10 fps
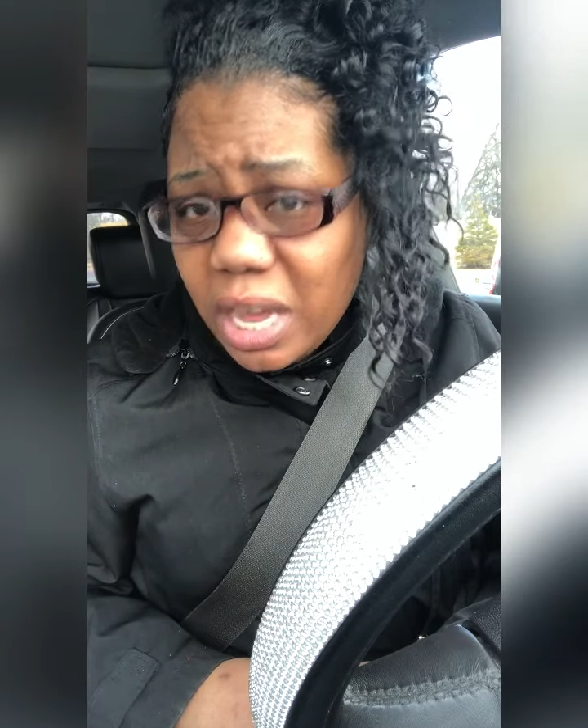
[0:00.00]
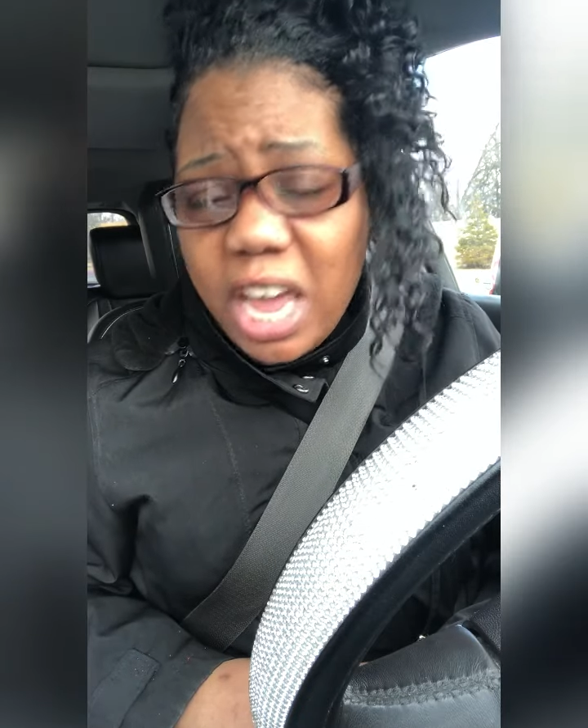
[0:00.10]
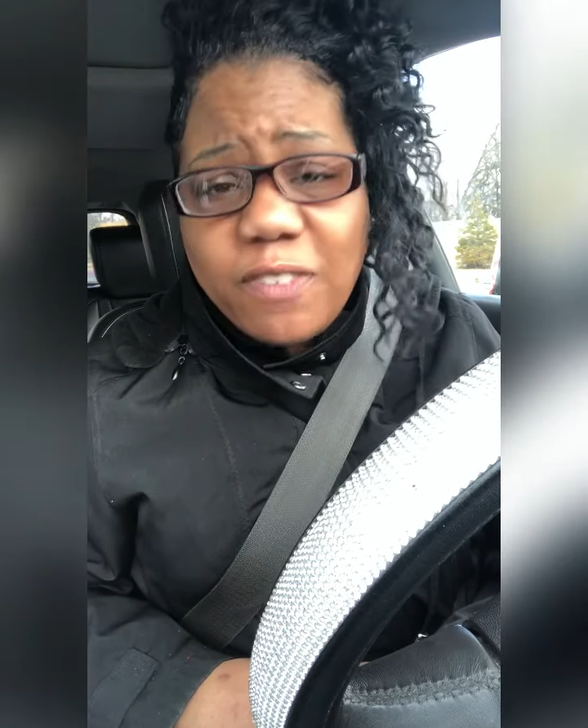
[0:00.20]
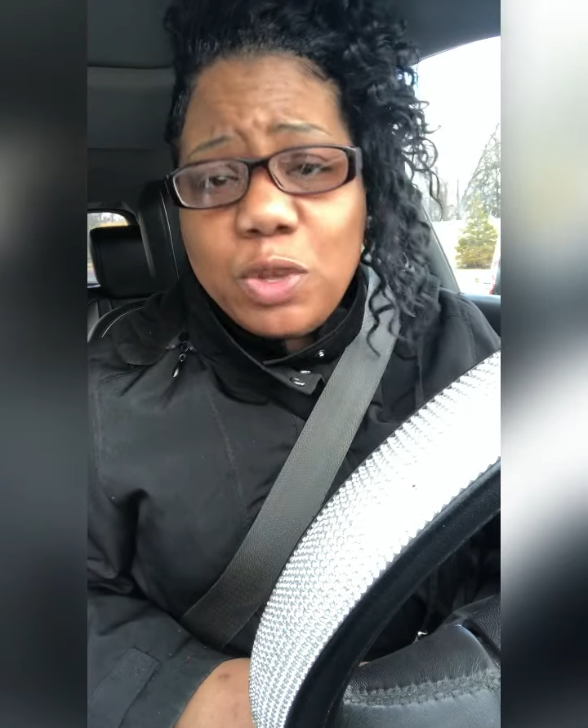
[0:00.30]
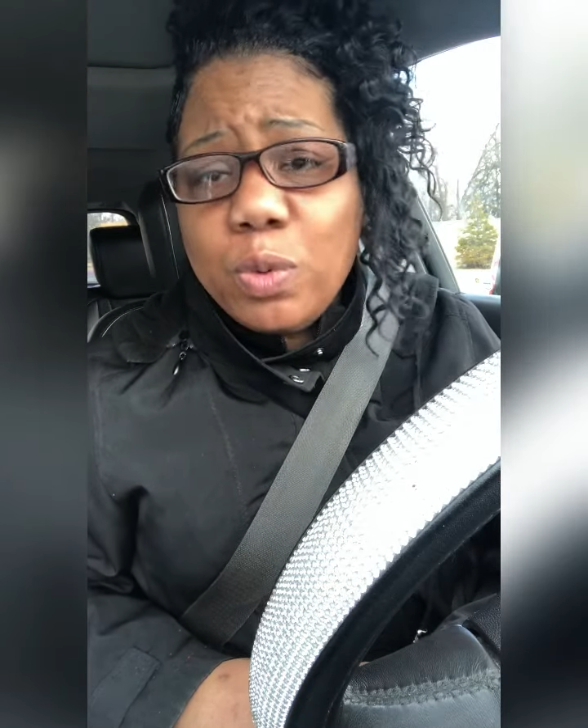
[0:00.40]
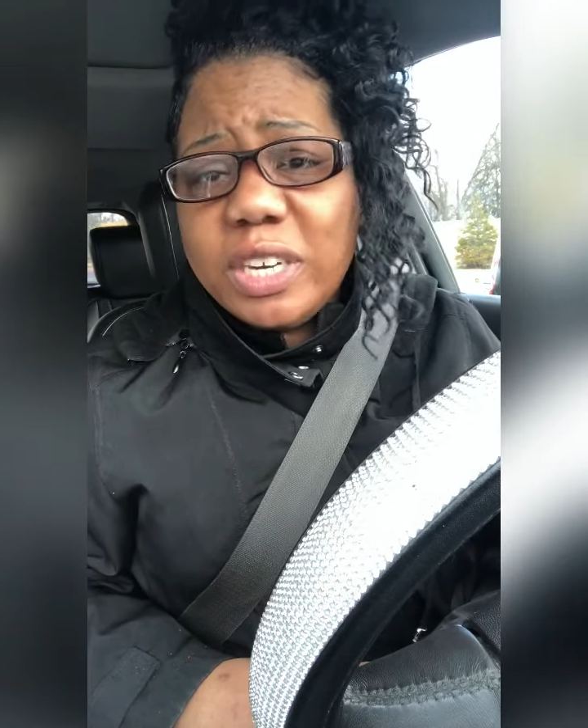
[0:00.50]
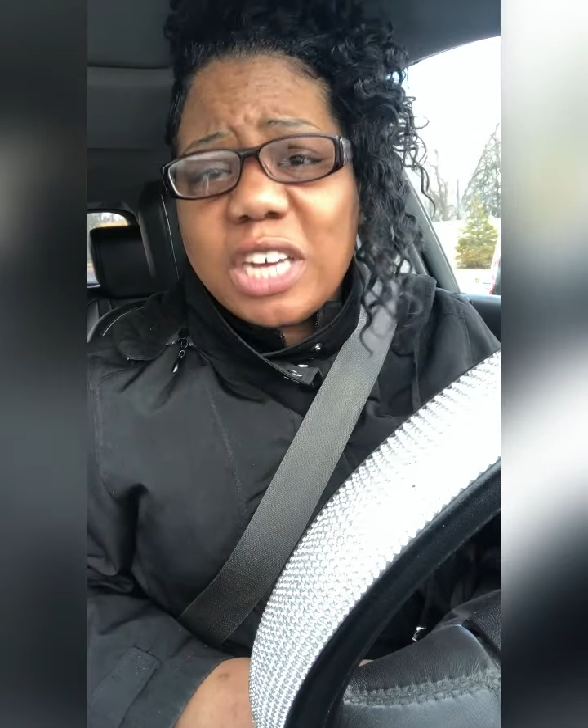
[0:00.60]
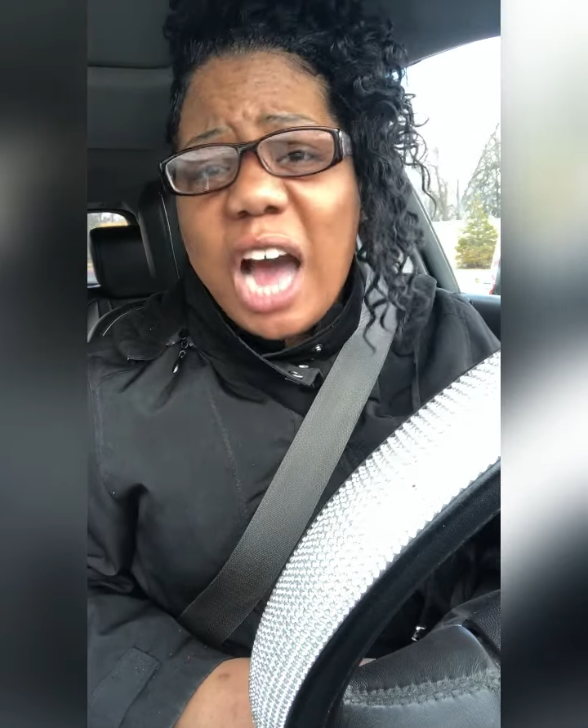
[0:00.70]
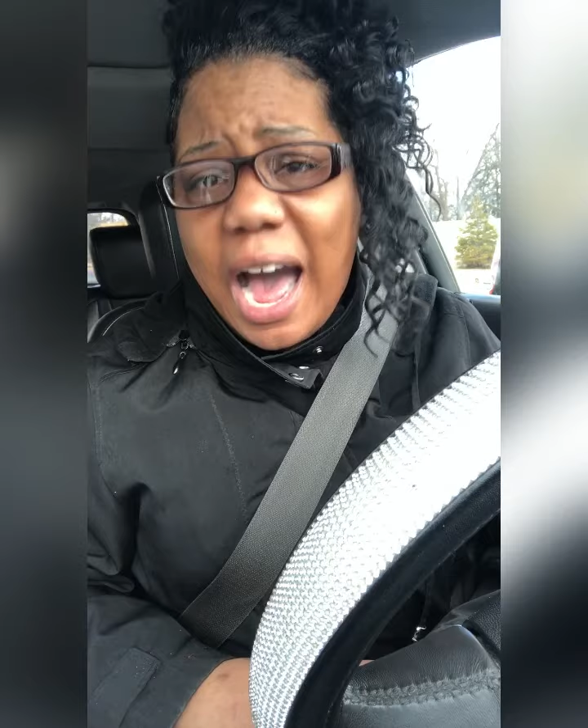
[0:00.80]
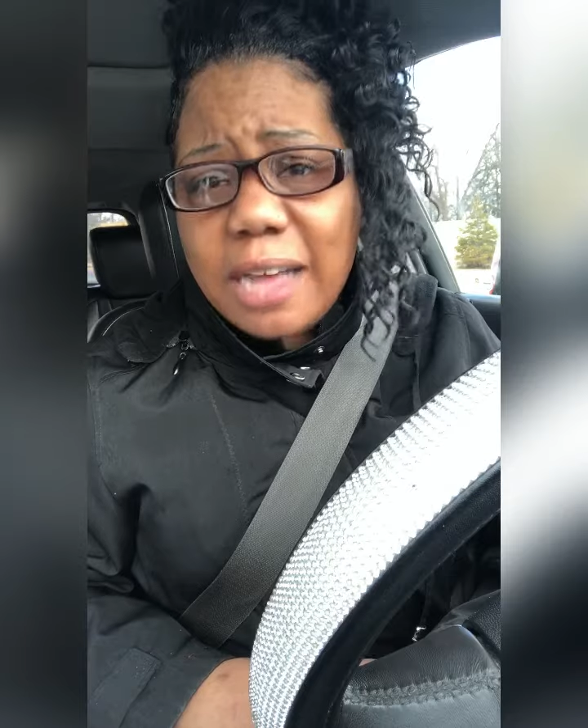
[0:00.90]
if you in a
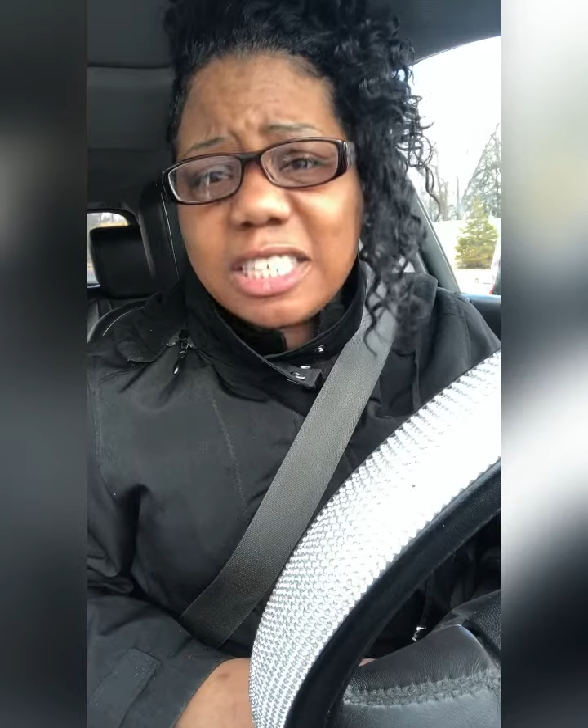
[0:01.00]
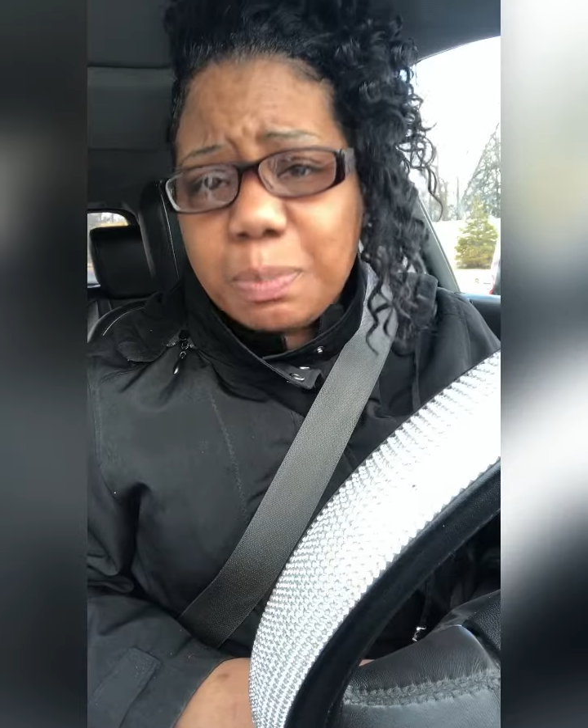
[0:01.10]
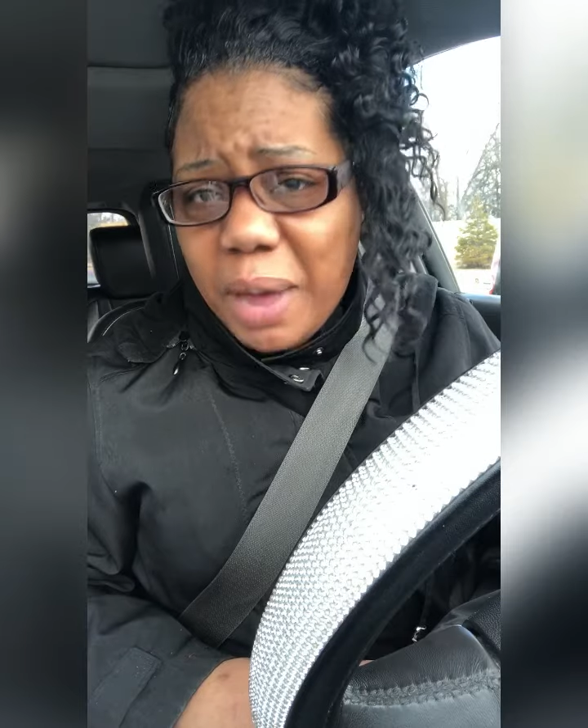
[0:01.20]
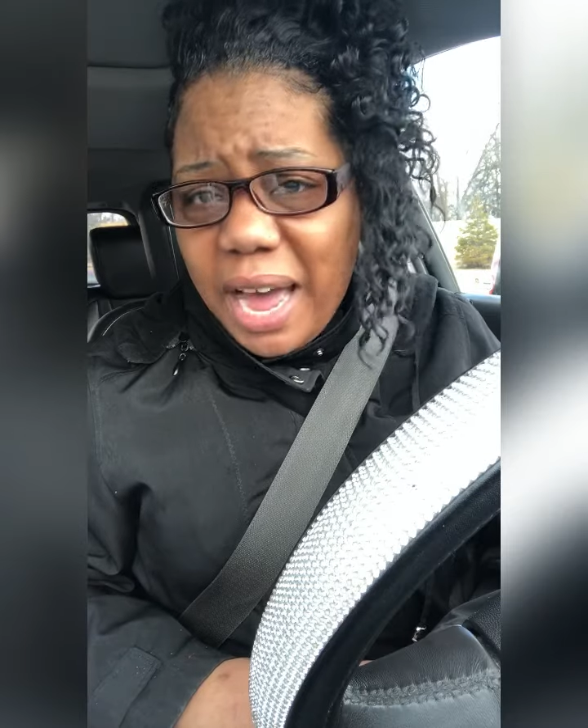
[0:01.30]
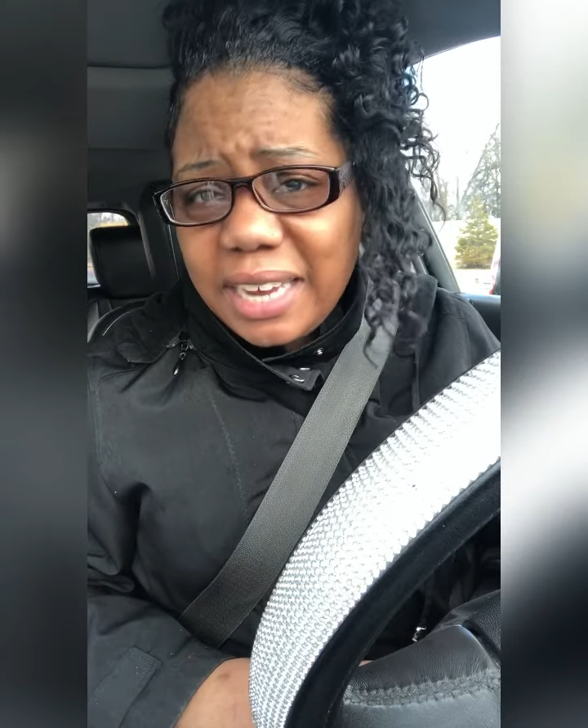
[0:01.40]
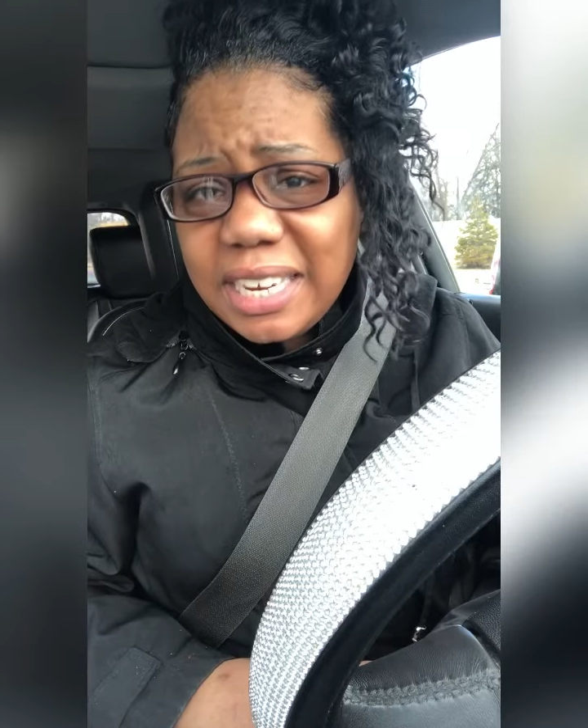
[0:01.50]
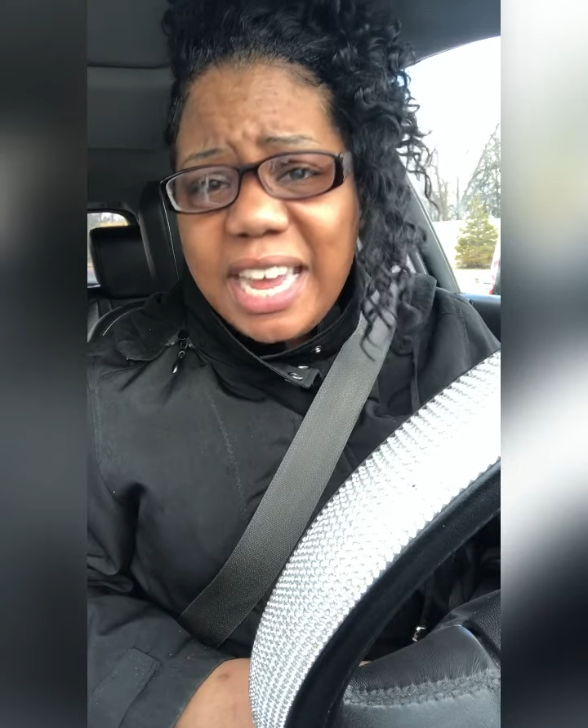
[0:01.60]
hot spot,